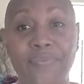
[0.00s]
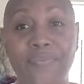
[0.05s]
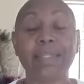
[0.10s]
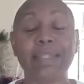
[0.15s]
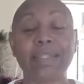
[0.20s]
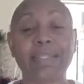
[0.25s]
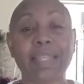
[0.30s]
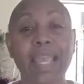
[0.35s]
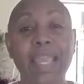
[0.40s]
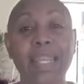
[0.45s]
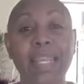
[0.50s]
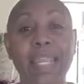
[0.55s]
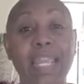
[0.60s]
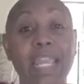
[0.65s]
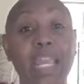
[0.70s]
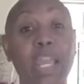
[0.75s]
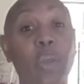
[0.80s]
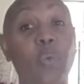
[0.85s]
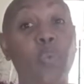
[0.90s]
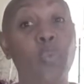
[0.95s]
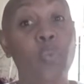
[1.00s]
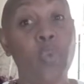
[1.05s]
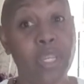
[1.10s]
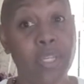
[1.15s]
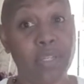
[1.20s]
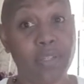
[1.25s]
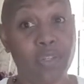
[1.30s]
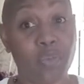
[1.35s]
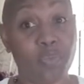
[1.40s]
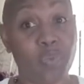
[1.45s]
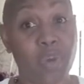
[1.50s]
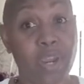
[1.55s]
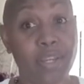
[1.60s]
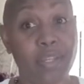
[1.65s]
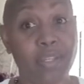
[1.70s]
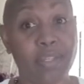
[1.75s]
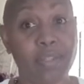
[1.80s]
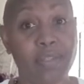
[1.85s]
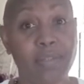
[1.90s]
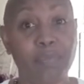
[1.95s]
deciding when to
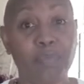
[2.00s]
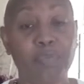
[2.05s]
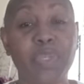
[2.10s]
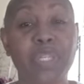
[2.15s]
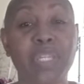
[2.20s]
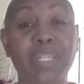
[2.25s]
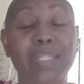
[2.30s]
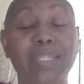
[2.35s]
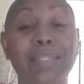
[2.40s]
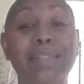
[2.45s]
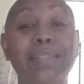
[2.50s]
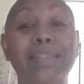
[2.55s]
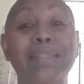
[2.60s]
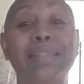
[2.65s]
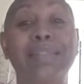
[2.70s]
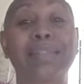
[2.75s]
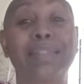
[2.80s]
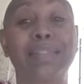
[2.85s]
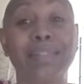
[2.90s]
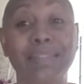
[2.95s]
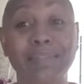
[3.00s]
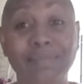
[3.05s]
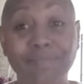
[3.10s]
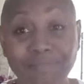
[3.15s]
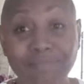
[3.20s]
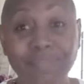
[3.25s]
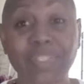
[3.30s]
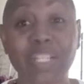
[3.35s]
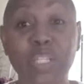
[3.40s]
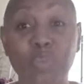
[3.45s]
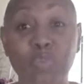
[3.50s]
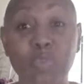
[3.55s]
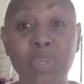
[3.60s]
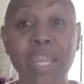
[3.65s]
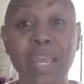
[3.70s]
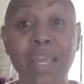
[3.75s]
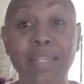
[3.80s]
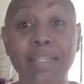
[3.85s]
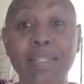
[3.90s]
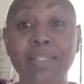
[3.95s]
write. Because let's be
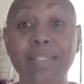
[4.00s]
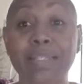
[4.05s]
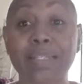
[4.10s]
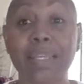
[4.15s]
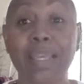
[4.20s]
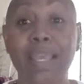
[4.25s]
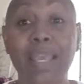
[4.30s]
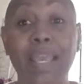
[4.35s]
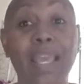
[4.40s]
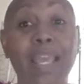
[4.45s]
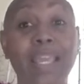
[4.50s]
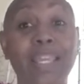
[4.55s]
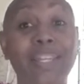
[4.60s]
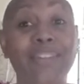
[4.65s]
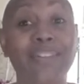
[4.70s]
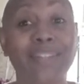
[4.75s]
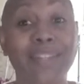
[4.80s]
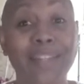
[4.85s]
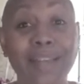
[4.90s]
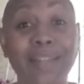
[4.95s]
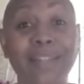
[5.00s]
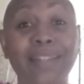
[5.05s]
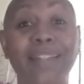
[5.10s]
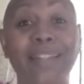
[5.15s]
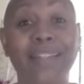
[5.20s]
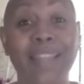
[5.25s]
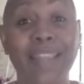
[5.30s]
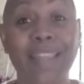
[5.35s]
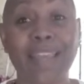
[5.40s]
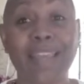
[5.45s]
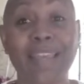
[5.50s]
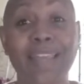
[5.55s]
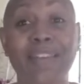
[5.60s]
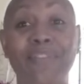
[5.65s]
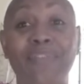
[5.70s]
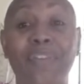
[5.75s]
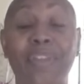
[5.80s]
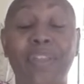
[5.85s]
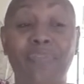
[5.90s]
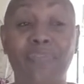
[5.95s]
honest, you're not going to
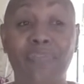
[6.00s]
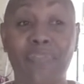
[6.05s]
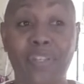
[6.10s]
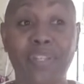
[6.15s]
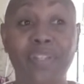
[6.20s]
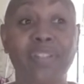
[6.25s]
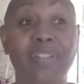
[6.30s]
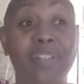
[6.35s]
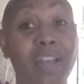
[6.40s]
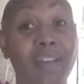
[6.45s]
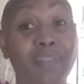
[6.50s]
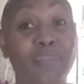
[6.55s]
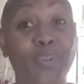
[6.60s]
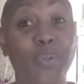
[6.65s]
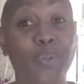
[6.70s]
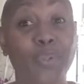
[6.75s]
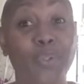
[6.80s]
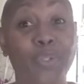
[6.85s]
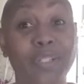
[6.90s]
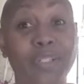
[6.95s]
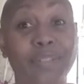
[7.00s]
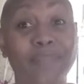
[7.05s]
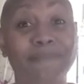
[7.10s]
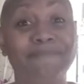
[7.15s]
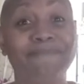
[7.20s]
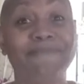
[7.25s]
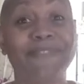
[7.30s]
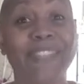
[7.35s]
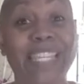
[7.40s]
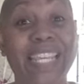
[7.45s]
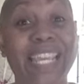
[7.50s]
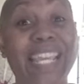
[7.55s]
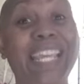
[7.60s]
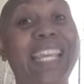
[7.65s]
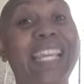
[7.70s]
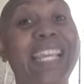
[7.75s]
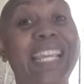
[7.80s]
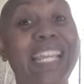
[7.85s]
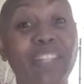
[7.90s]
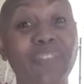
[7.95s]
have a finished novel
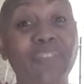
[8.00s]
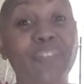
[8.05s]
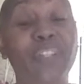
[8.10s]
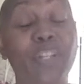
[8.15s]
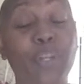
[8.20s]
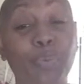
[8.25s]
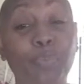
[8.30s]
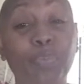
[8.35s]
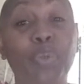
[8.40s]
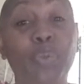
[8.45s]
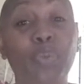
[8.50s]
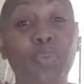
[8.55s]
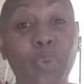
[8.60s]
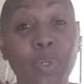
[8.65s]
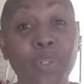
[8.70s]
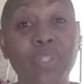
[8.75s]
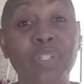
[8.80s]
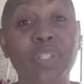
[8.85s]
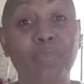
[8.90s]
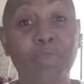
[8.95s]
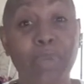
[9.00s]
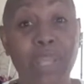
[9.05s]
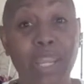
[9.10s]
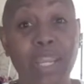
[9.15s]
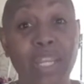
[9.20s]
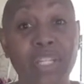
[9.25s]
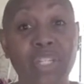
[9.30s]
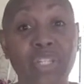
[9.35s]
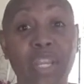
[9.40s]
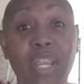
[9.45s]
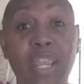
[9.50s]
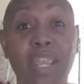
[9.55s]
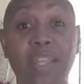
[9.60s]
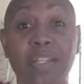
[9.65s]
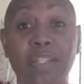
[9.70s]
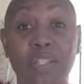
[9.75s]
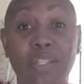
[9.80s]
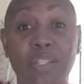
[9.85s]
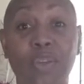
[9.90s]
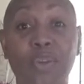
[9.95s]
if you don't put words to page.
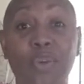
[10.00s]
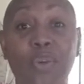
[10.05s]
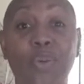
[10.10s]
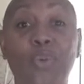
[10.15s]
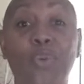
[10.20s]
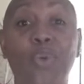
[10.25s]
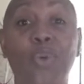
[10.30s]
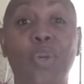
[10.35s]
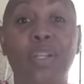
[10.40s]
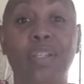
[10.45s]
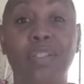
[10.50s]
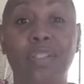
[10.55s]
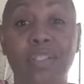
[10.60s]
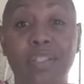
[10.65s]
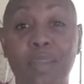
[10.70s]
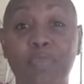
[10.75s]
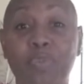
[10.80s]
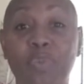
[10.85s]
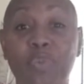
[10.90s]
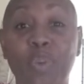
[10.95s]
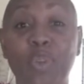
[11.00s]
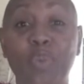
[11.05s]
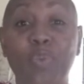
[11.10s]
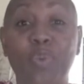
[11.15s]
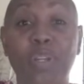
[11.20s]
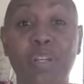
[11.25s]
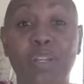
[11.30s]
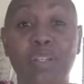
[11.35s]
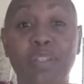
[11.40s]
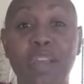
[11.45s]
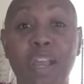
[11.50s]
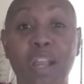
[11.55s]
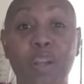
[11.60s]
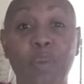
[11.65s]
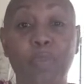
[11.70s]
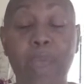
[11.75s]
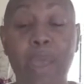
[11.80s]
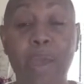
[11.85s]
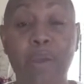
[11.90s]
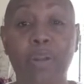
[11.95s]
And so step 3, we're going to talk
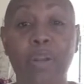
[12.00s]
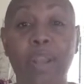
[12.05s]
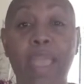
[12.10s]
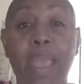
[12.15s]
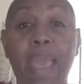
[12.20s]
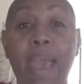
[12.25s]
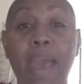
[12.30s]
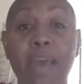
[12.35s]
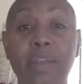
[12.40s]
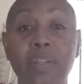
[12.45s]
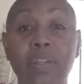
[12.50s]
about how to